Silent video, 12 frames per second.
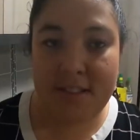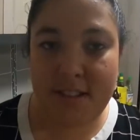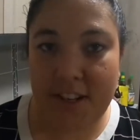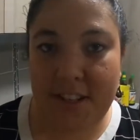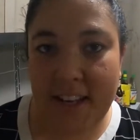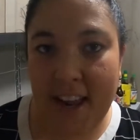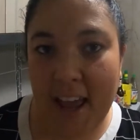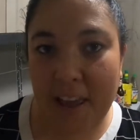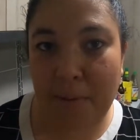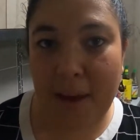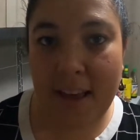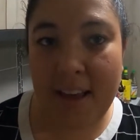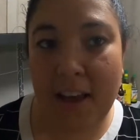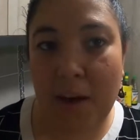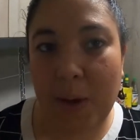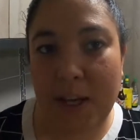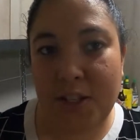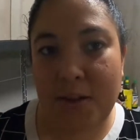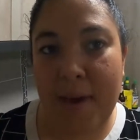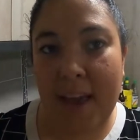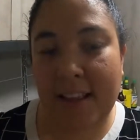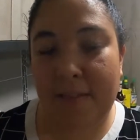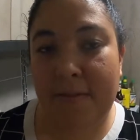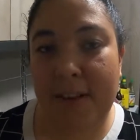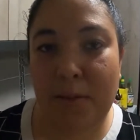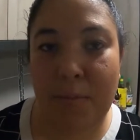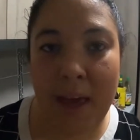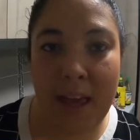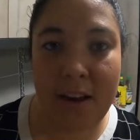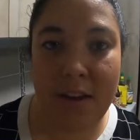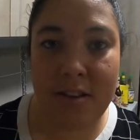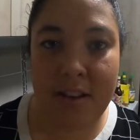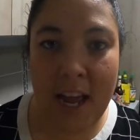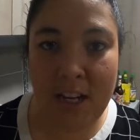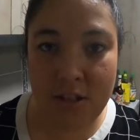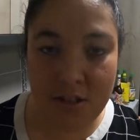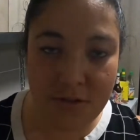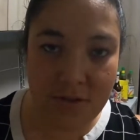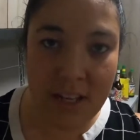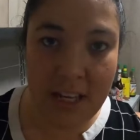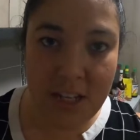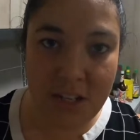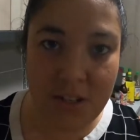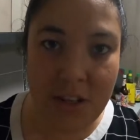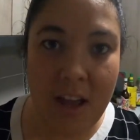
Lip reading: So today we are going to make the Filipino national dish.